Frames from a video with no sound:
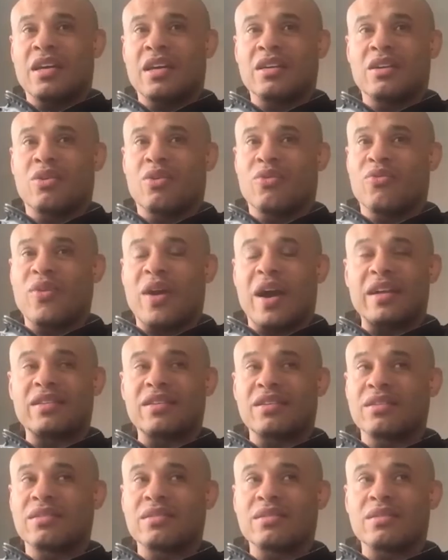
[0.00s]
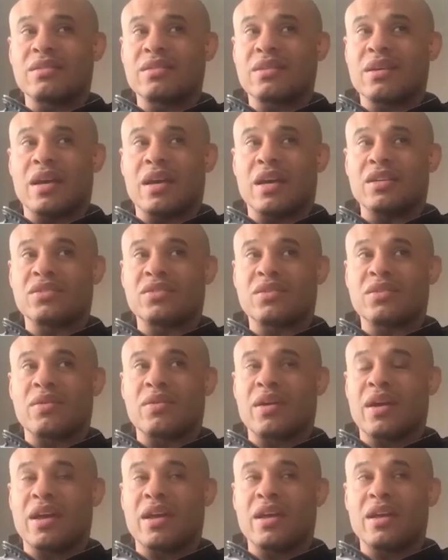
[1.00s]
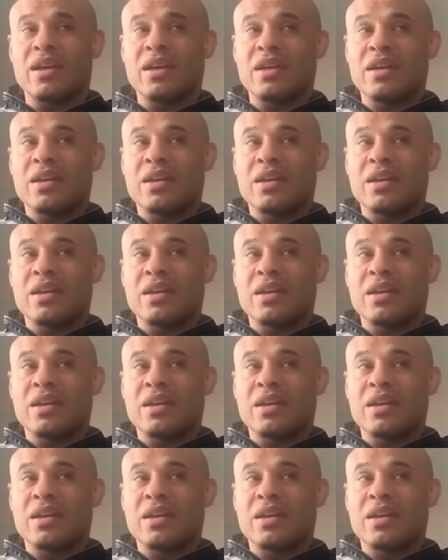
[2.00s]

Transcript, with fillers: you know, fighting Sergei,